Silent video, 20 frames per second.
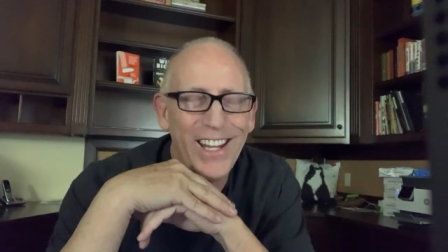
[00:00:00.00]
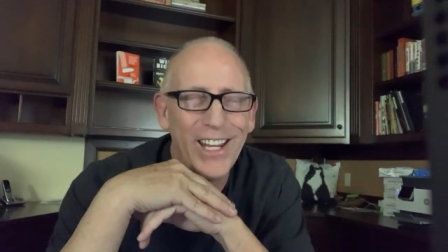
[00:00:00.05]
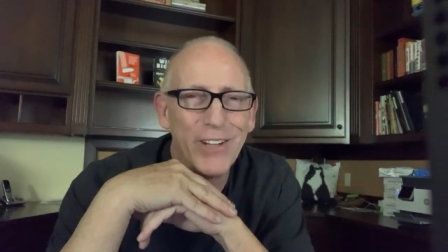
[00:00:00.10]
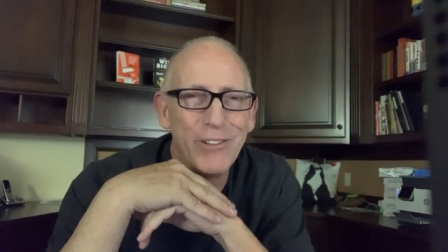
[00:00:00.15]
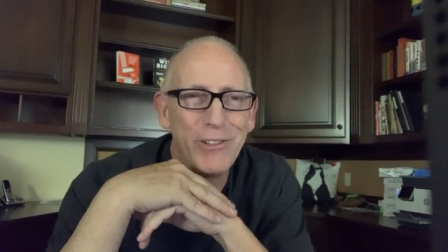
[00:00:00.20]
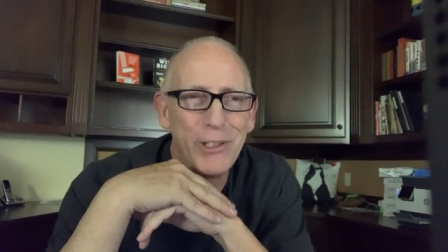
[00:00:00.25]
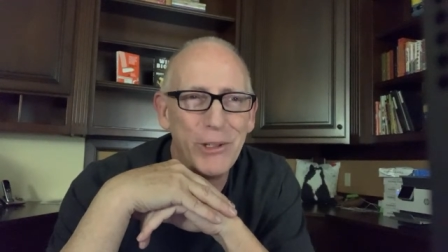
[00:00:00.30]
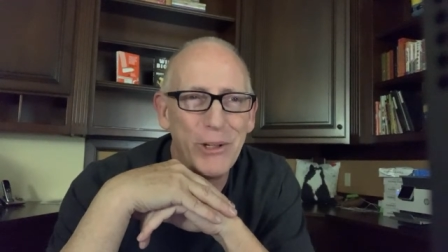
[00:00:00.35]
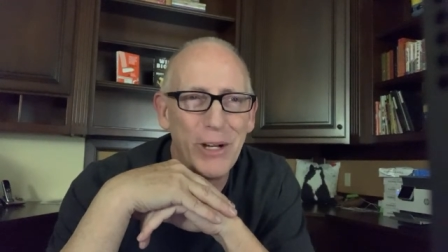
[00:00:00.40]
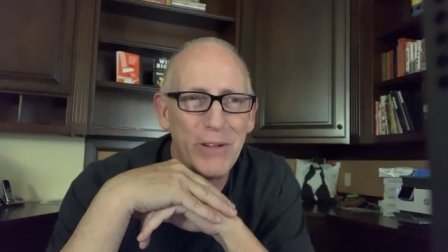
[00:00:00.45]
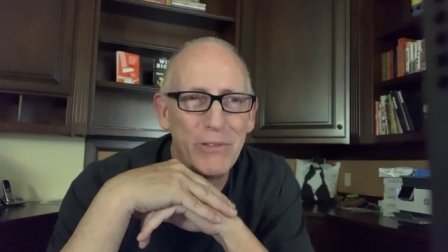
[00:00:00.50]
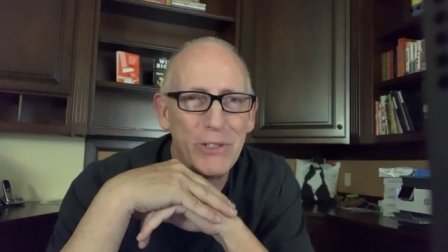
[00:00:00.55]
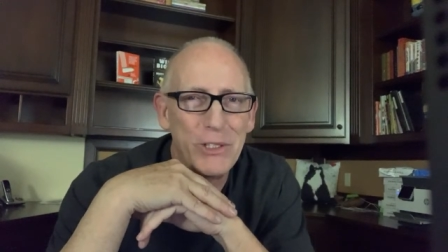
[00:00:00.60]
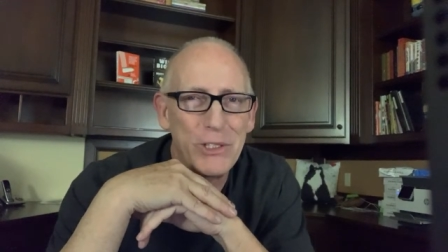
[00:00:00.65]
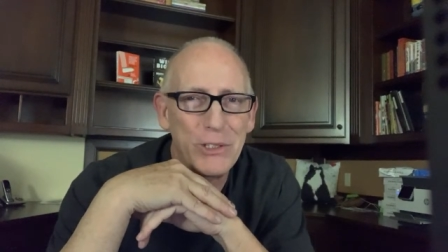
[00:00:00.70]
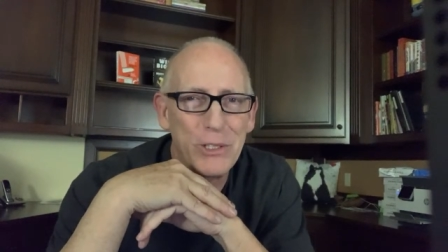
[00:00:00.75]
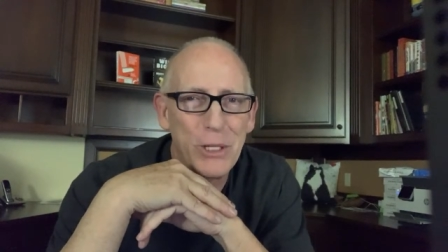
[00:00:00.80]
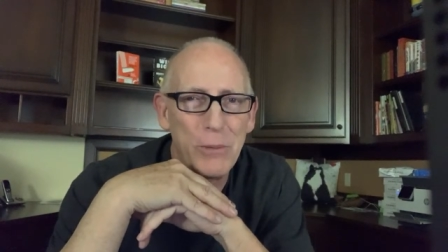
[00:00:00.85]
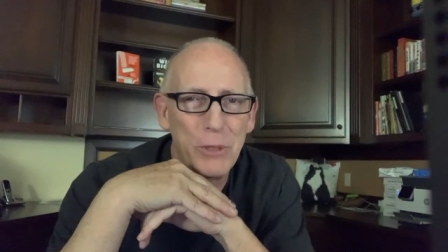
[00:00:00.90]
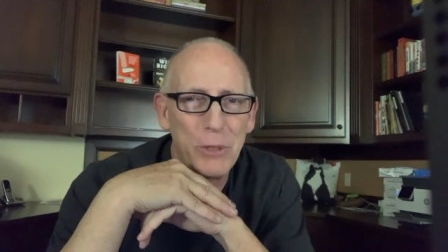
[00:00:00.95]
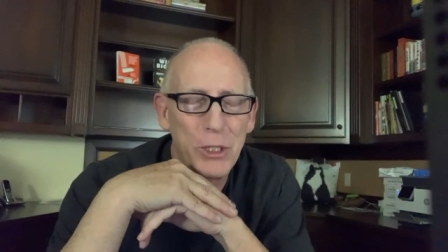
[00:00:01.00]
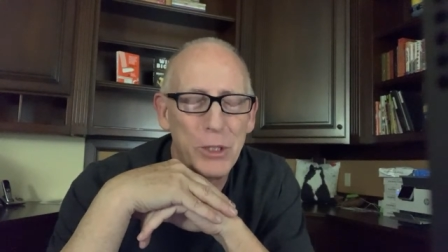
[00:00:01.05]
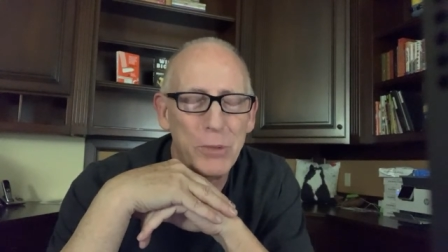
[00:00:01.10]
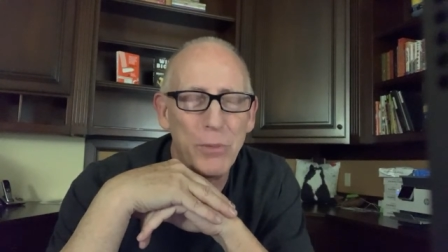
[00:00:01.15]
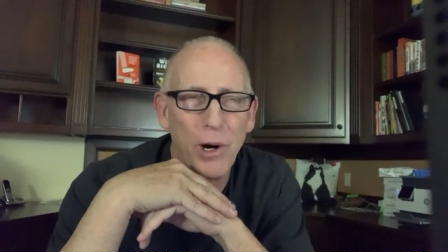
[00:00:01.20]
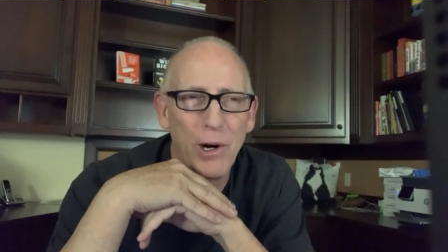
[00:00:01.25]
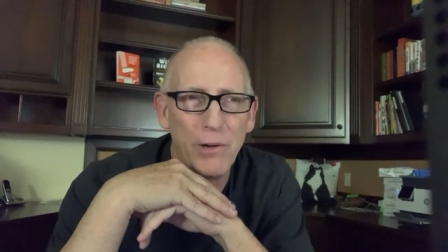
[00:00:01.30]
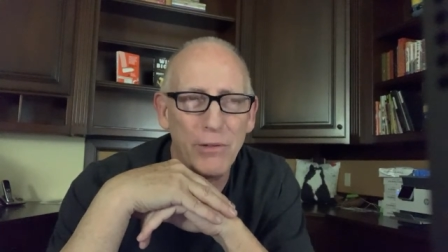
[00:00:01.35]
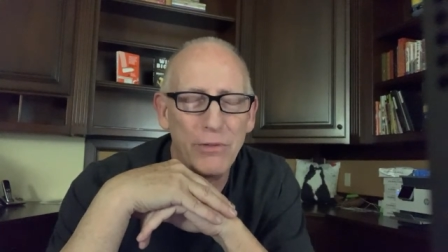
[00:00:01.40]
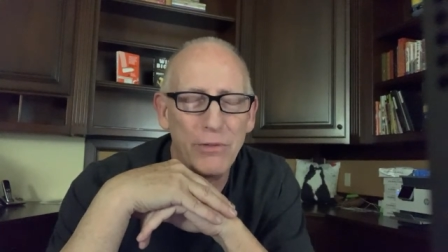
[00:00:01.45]
if you have a, sub- a
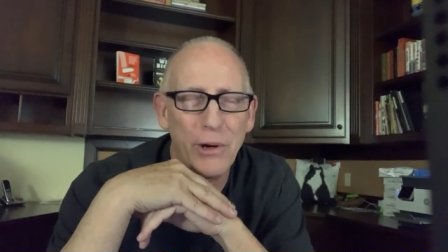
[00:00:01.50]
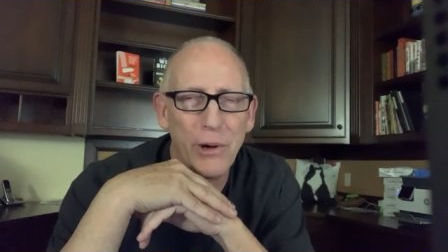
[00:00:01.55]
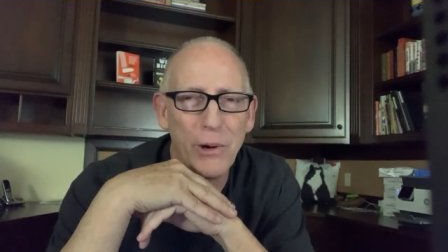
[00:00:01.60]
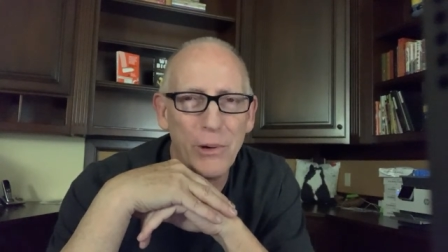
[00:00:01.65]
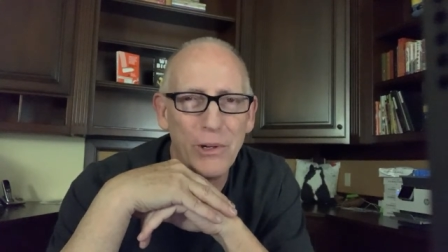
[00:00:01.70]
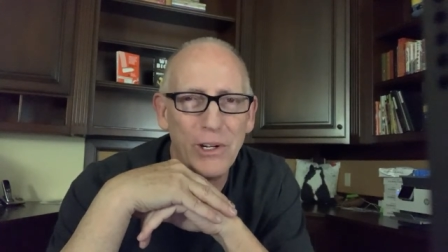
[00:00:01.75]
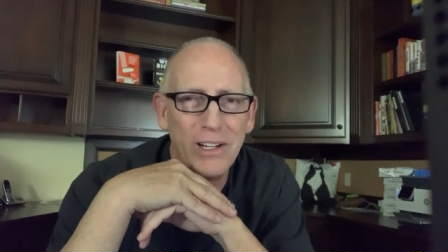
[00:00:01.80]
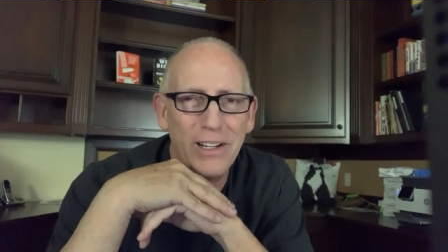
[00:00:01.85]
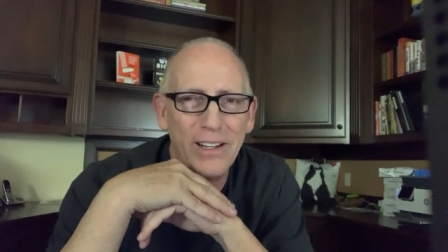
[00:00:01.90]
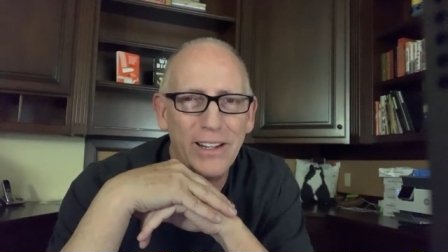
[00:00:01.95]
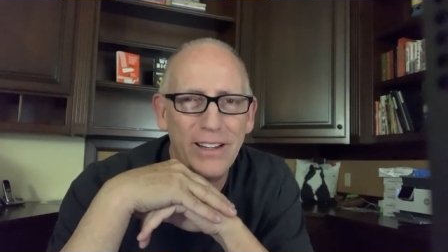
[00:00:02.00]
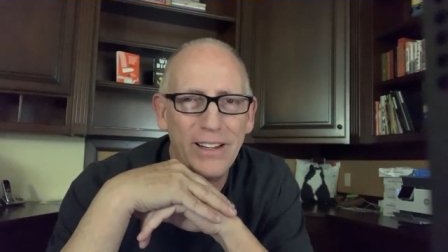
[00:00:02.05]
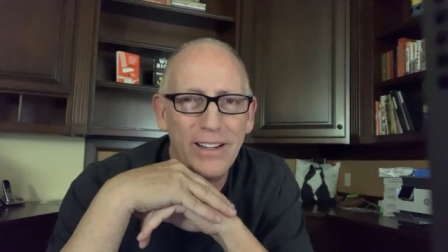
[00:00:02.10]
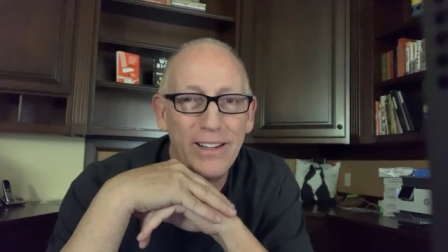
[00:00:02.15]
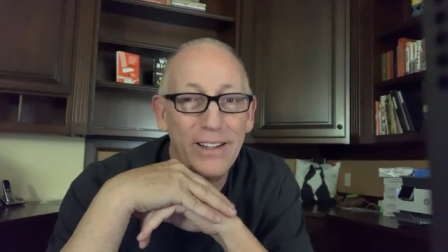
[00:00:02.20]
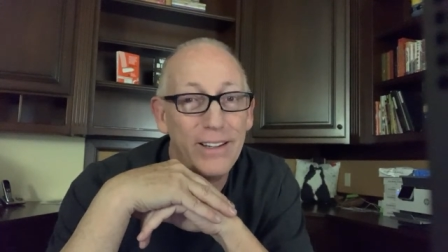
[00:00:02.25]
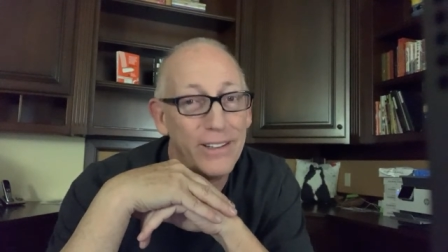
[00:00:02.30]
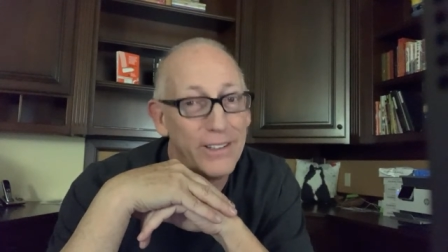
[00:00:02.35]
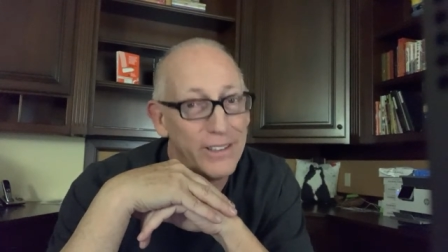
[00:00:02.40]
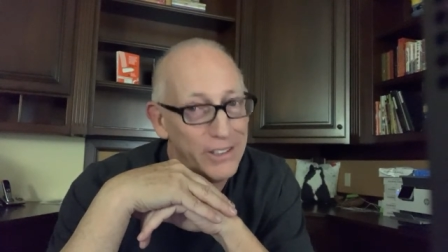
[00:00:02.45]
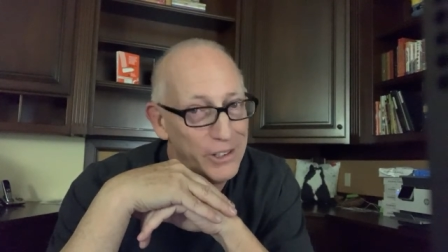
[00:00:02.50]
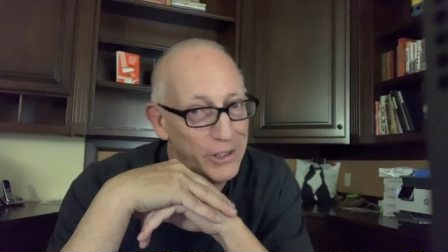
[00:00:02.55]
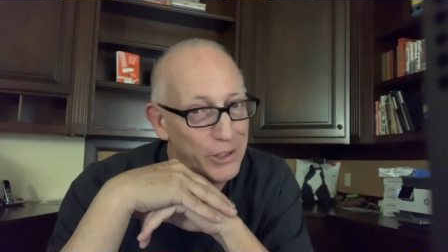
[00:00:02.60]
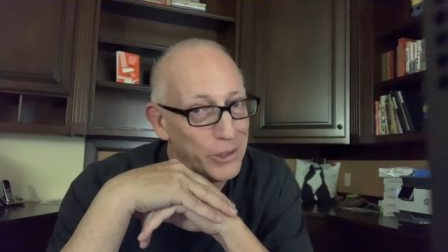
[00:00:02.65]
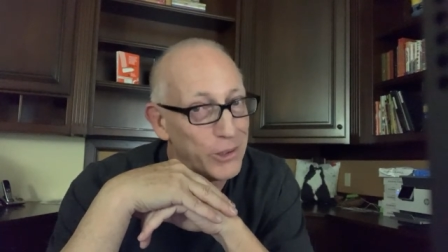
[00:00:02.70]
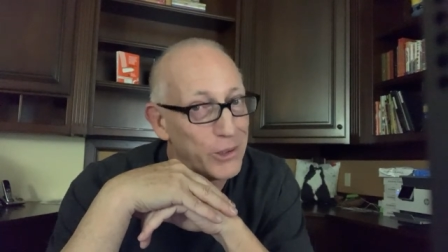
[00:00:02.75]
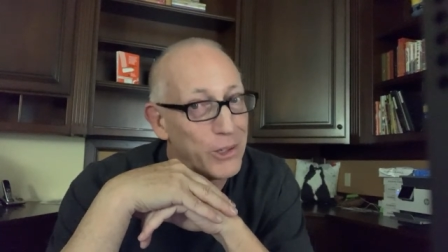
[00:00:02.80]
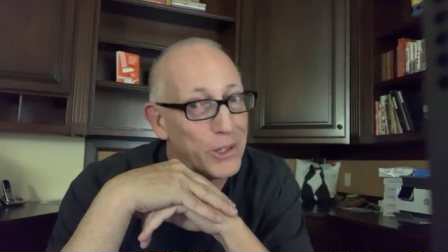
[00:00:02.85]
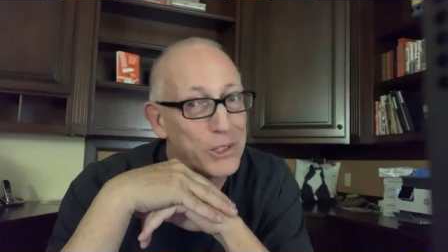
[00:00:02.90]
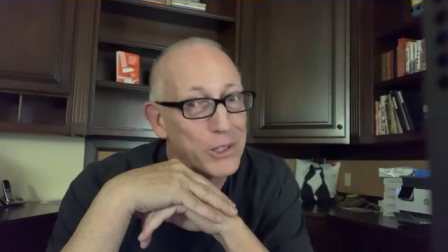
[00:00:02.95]
smartphone,
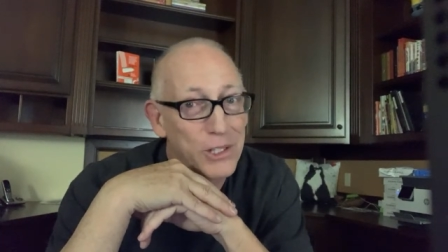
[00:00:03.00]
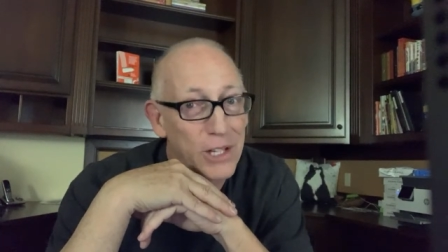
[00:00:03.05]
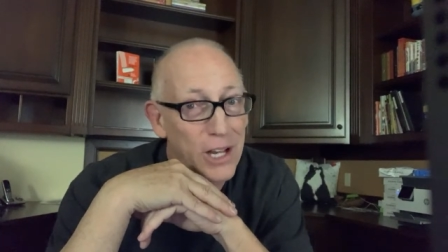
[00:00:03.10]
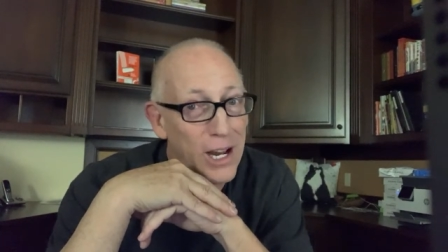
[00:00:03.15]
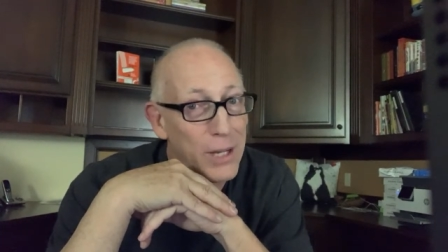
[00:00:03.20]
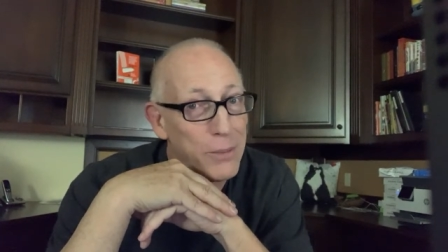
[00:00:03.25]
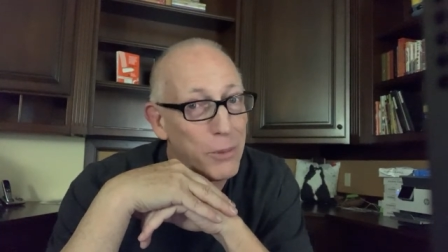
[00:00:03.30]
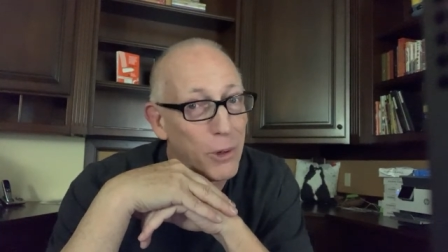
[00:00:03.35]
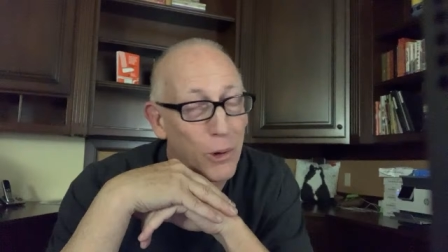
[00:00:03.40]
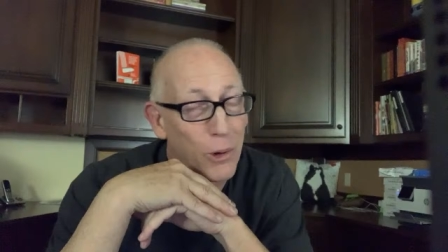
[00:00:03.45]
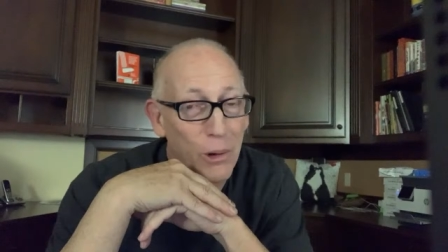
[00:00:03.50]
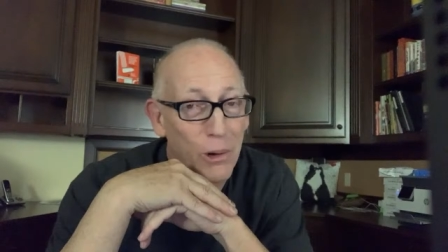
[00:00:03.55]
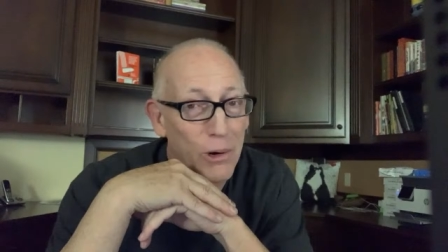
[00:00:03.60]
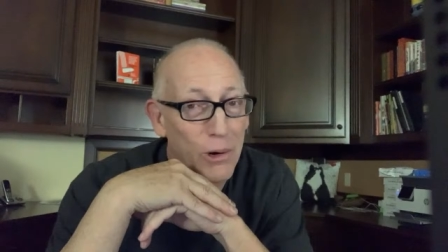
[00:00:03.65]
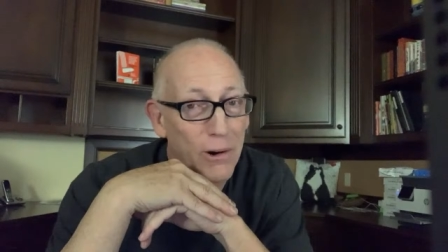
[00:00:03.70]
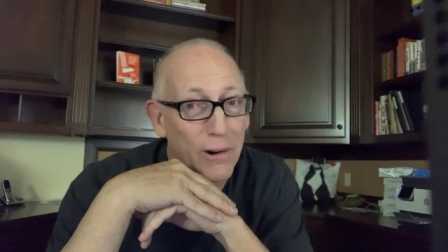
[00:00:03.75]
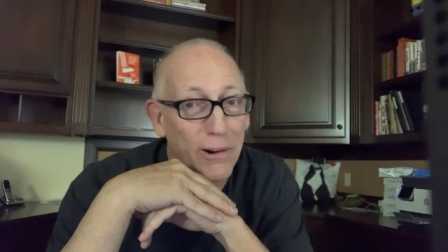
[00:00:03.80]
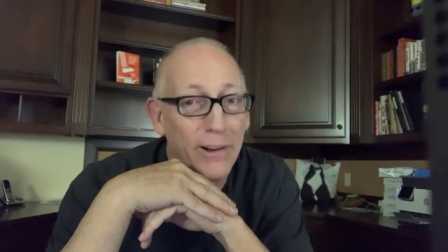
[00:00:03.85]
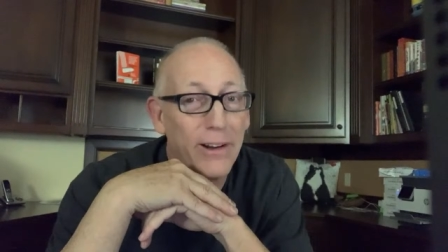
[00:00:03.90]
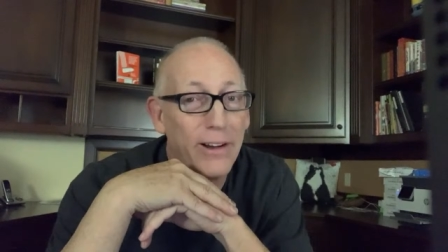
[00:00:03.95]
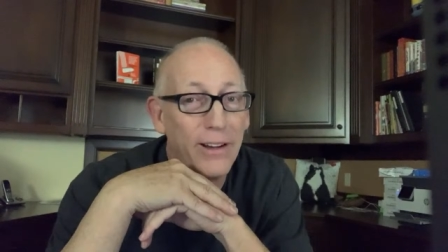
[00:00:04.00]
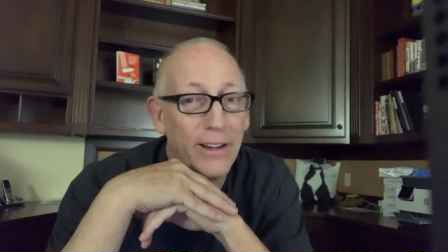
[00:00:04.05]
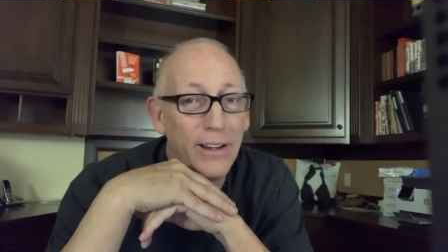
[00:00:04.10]
you're a cyborg.